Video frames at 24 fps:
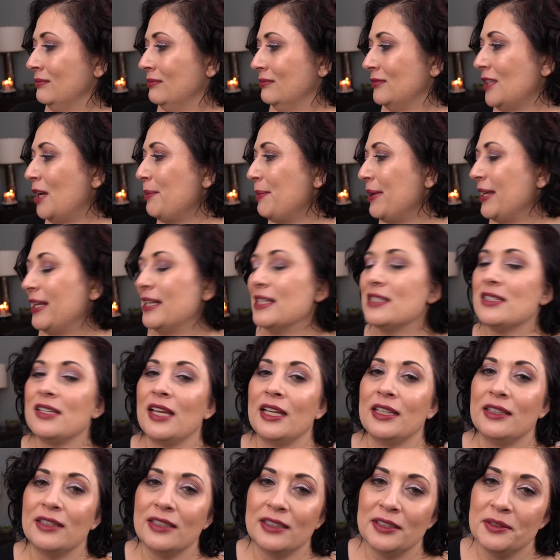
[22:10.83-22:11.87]
I mean, it's
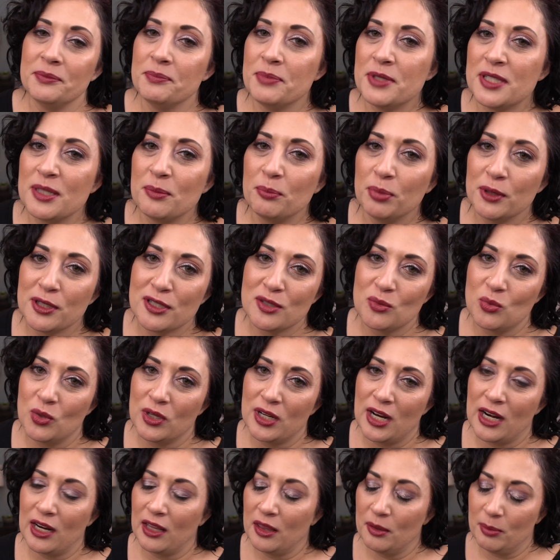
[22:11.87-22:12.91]
like the simplest
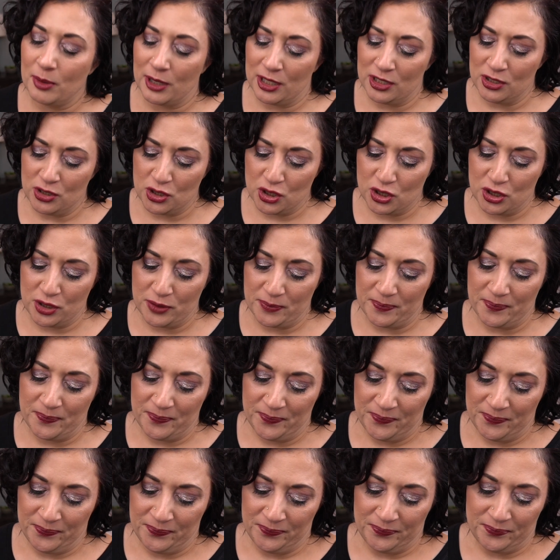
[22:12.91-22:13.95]
one out of the bunch.
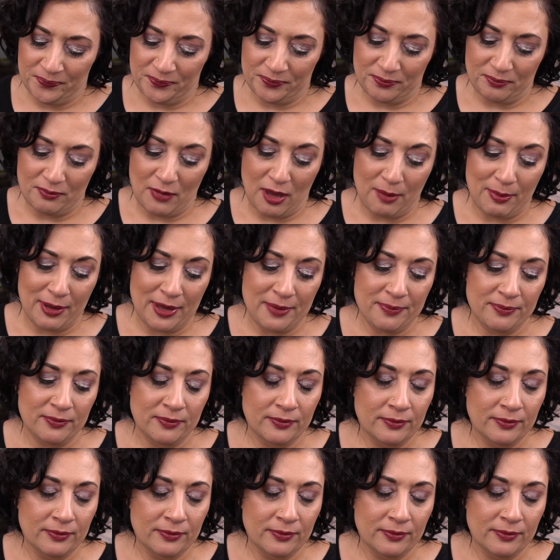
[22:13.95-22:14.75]
Maybe.